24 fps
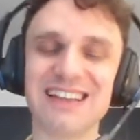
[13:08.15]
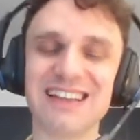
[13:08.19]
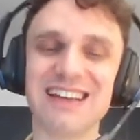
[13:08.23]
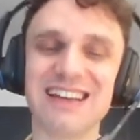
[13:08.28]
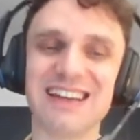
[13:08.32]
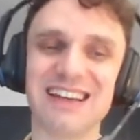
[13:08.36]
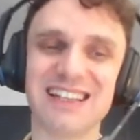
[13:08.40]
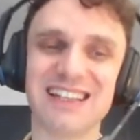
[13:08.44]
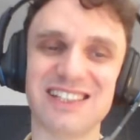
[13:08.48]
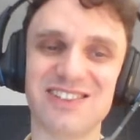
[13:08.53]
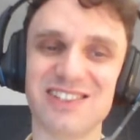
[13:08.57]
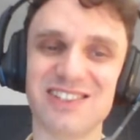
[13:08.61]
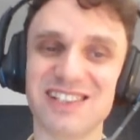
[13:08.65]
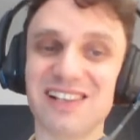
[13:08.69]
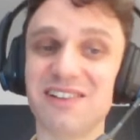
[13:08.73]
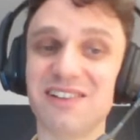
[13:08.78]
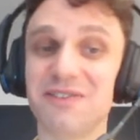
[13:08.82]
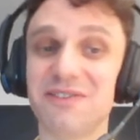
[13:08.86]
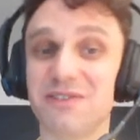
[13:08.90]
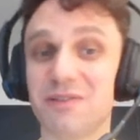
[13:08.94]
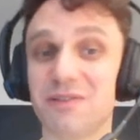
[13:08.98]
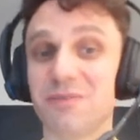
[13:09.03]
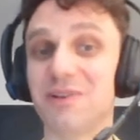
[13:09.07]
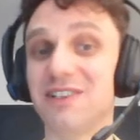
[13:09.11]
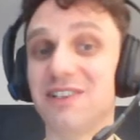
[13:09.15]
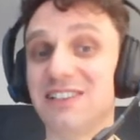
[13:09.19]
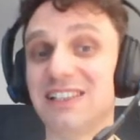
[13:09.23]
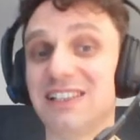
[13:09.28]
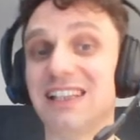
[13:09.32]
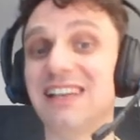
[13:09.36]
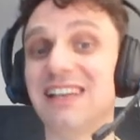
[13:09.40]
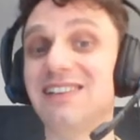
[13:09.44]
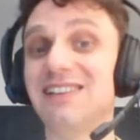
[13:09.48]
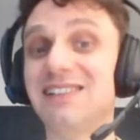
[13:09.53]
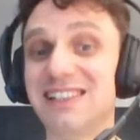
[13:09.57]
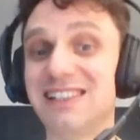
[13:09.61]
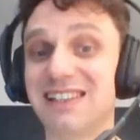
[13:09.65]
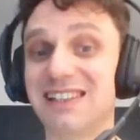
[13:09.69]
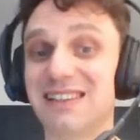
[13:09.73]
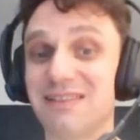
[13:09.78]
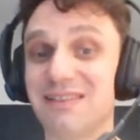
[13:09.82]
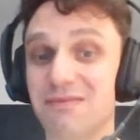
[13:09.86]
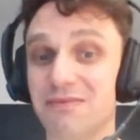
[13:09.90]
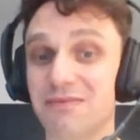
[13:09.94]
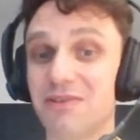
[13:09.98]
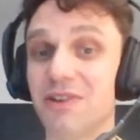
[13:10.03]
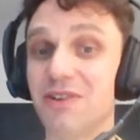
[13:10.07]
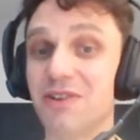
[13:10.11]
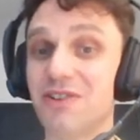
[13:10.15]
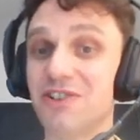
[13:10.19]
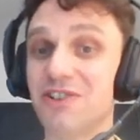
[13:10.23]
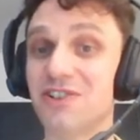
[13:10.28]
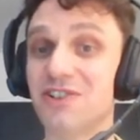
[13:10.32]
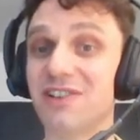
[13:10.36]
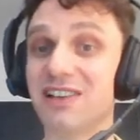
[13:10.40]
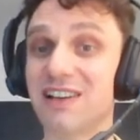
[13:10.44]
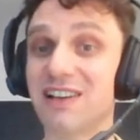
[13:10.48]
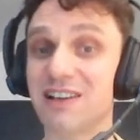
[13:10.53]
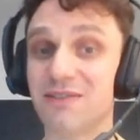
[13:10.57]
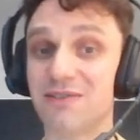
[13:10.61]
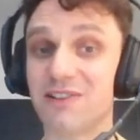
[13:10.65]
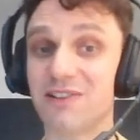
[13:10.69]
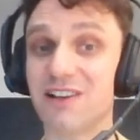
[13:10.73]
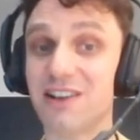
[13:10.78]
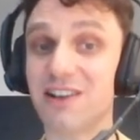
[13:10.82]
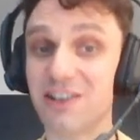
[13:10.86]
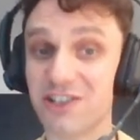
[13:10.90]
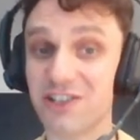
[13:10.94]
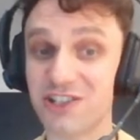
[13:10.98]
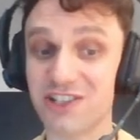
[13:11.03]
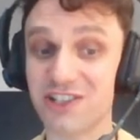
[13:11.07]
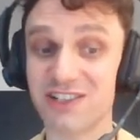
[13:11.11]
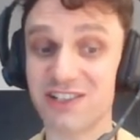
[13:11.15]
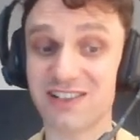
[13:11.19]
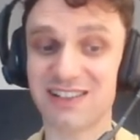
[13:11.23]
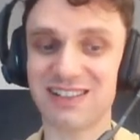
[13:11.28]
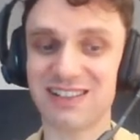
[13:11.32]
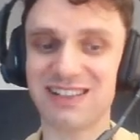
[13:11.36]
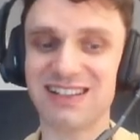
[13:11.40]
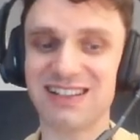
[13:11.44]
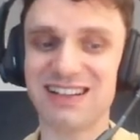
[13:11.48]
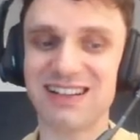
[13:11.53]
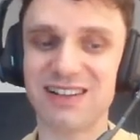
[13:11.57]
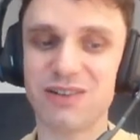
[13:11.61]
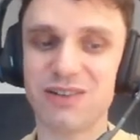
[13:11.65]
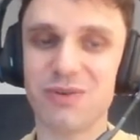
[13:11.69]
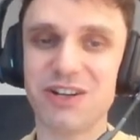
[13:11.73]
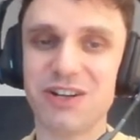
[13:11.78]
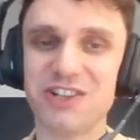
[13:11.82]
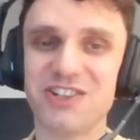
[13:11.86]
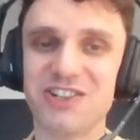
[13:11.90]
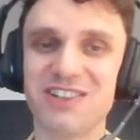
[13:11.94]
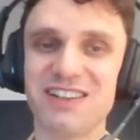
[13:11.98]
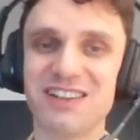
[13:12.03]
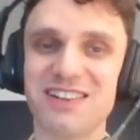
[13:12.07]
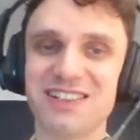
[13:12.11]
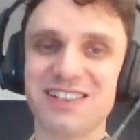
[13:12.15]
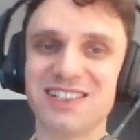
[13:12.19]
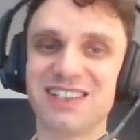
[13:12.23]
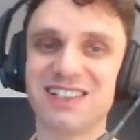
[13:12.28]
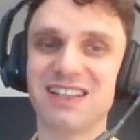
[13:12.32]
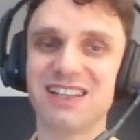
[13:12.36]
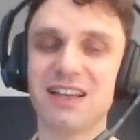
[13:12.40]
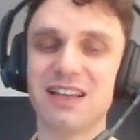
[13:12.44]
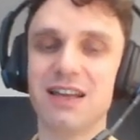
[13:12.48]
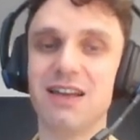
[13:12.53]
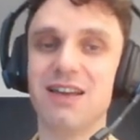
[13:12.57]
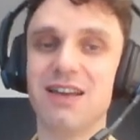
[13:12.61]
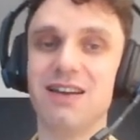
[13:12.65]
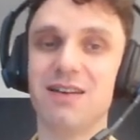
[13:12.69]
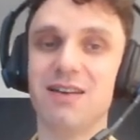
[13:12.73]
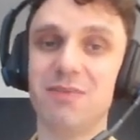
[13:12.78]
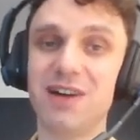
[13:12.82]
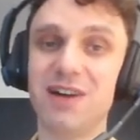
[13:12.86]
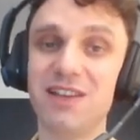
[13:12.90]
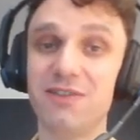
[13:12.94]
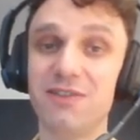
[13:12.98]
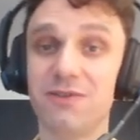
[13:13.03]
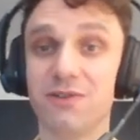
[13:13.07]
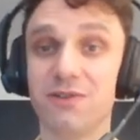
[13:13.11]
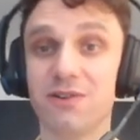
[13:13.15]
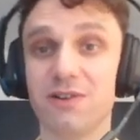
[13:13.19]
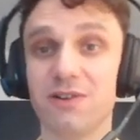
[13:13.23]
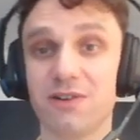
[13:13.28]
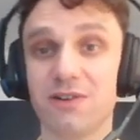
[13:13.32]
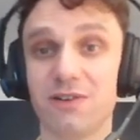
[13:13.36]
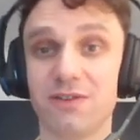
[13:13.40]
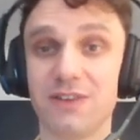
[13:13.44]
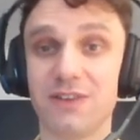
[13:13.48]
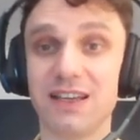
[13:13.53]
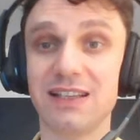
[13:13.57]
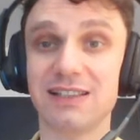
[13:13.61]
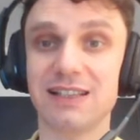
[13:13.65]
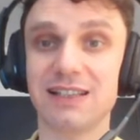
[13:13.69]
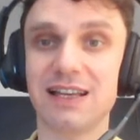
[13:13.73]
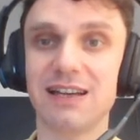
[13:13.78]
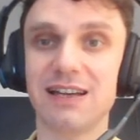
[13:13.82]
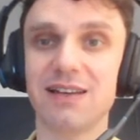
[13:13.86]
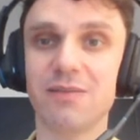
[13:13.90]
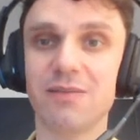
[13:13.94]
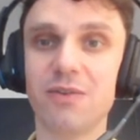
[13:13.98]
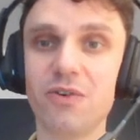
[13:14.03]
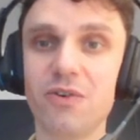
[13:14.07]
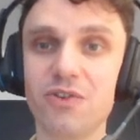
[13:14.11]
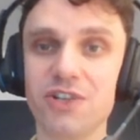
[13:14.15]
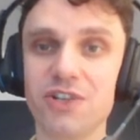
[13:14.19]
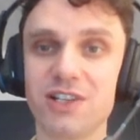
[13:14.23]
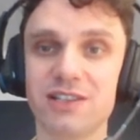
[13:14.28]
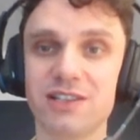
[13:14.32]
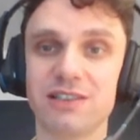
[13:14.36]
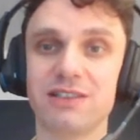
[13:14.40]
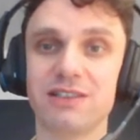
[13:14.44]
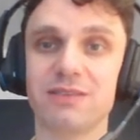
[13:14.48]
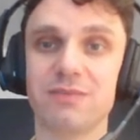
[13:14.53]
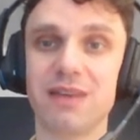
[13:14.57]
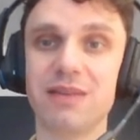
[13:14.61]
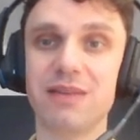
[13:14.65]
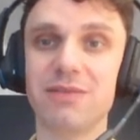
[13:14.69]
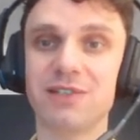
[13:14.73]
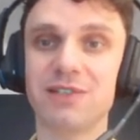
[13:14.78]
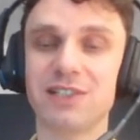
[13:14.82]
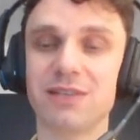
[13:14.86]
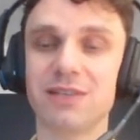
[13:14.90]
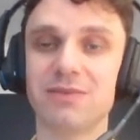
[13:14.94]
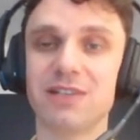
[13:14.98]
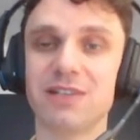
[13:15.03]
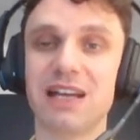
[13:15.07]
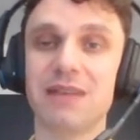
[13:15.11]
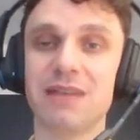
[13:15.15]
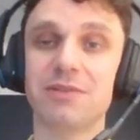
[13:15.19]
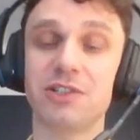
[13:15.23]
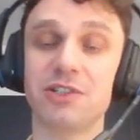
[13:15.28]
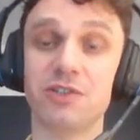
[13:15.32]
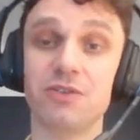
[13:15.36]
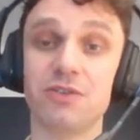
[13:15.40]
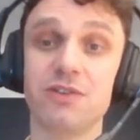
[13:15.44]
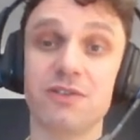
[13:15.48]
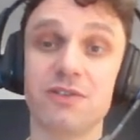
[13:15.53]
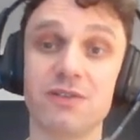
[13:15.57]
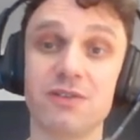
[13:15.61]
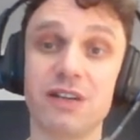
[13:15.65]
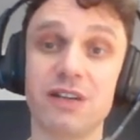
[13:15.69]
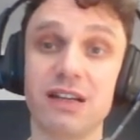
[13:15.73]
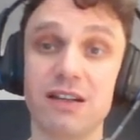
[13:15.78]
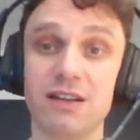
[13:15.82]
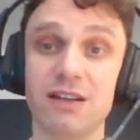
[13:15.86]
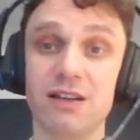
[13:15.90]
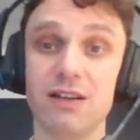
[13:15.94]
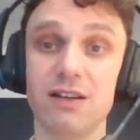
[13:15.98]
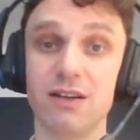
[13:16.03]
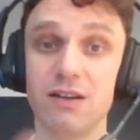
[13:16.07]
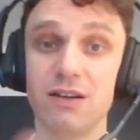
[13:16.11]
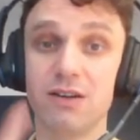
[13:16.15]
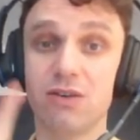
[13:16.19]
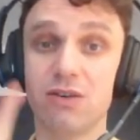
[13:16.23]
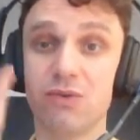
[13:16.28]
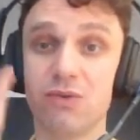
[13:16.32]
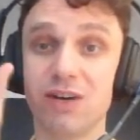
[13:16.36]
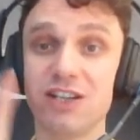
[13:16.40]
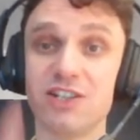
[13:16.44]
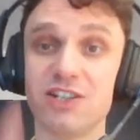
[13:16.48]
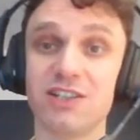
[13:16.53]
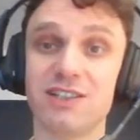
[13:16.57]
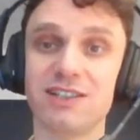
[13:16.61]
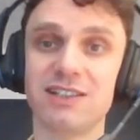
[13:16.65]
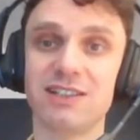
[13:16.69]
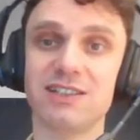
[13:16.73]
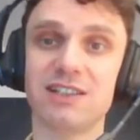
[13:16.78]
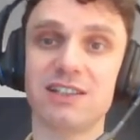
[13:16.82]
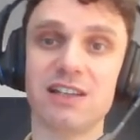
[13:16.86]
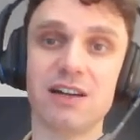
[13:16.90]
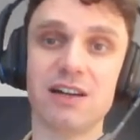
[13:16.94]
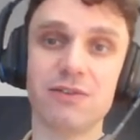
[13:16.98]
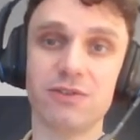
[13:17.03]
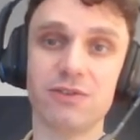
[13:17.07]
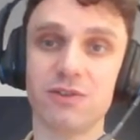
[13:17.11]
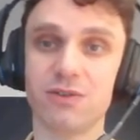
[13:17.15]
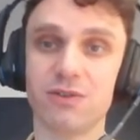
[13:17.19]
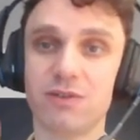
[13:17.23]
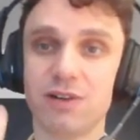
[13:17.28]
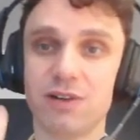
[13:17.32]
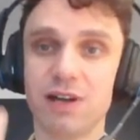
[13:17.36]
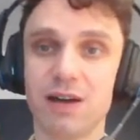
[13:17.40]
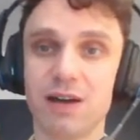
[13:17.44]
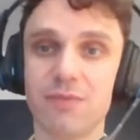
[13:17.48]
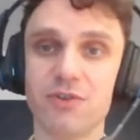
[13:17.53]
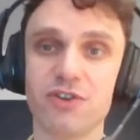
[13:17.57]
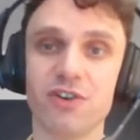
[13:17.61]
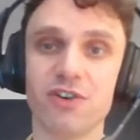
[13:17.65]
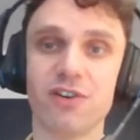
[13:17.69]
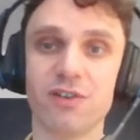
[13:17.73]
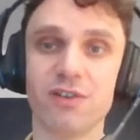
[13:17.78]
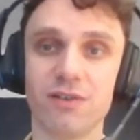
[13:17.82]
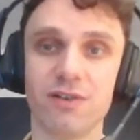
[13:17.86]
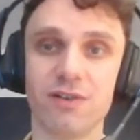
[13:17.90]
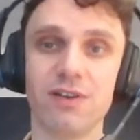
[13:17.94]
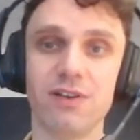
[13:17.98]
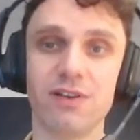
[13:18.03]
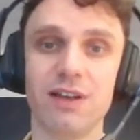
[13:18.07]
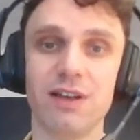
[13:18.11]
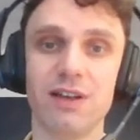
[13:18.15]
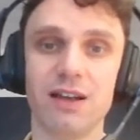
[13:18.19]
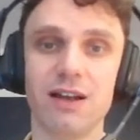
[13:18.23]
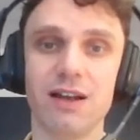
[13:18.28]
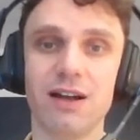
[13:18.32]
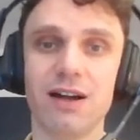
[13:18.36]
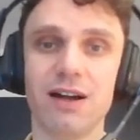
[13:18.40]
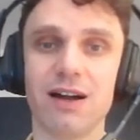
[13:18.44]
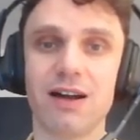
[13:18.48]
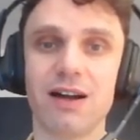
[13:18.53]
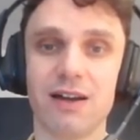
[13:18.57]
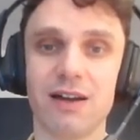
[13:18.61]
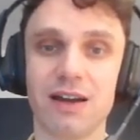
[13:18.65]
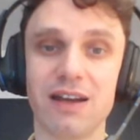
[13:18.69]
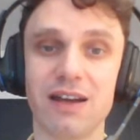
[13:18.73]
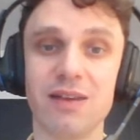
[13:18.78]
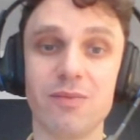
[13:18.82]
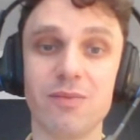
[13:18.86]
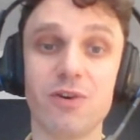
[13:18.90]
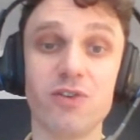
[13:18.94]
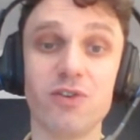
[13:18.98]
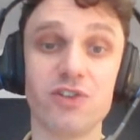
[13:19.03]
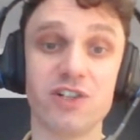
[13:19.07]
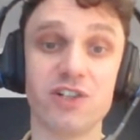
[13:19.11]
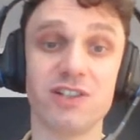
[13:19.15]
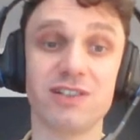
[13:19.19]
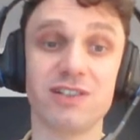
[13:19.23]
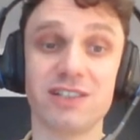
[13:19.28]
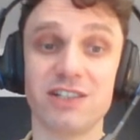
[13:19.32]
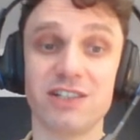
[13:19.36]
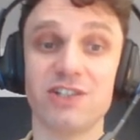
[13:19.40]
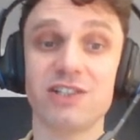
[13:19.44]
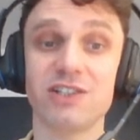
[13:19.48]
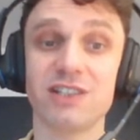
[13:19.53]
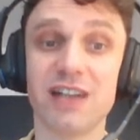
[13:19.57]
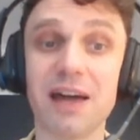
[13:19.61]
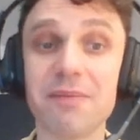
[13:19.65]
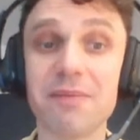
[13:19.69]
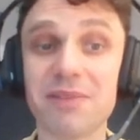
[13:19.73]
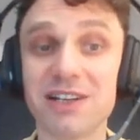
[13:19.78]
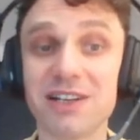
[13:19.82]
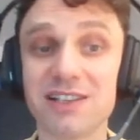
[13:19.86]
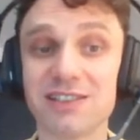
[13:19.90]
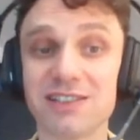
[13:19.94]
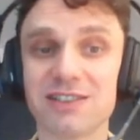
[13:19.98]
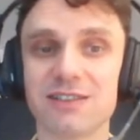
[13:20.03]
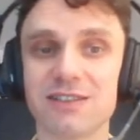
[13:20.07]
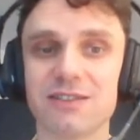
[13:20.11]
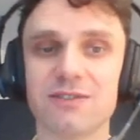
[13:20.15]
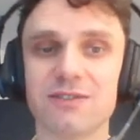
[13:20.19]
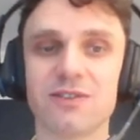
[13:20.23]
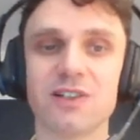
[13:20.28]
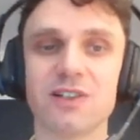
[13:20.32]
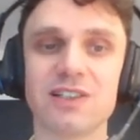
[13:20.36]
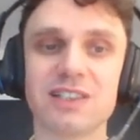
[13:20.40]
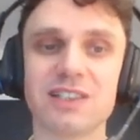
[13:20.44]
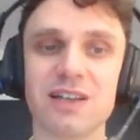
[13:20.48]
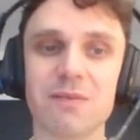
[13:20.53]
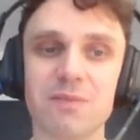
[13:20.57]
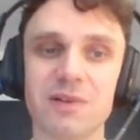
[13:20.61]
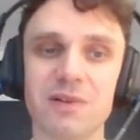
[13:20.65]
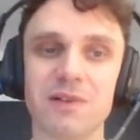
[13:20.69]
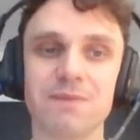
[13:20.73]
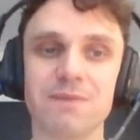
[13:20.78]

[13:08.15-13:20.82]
As a result, for personality, you usually have large questionnaires. But for things like emotions, maybe sometimes 2 or 3 questions is enough to capture an emotion, such as happiness, for example.